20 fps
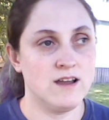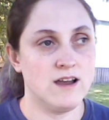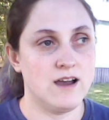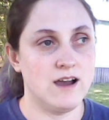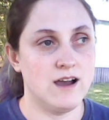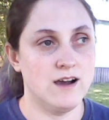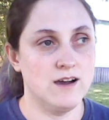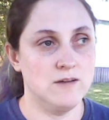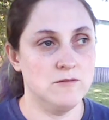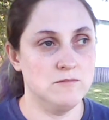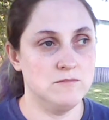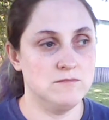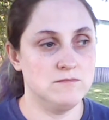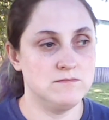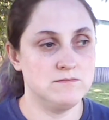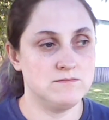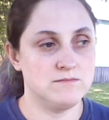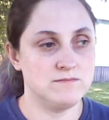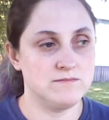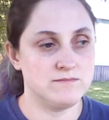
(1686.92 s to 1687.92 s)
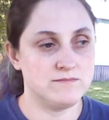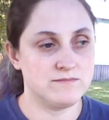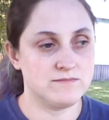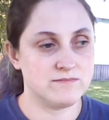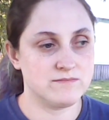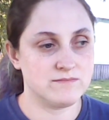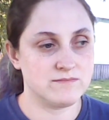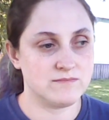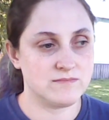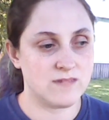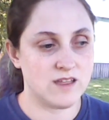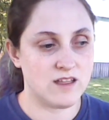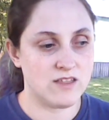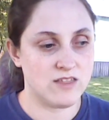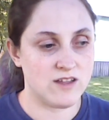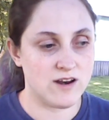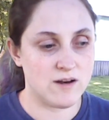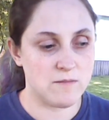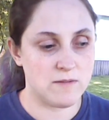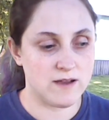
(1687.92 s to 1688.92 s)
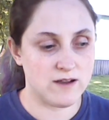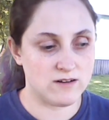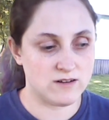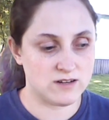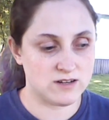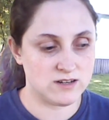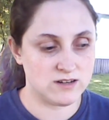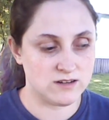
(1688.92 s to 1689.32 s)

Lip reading: I thought about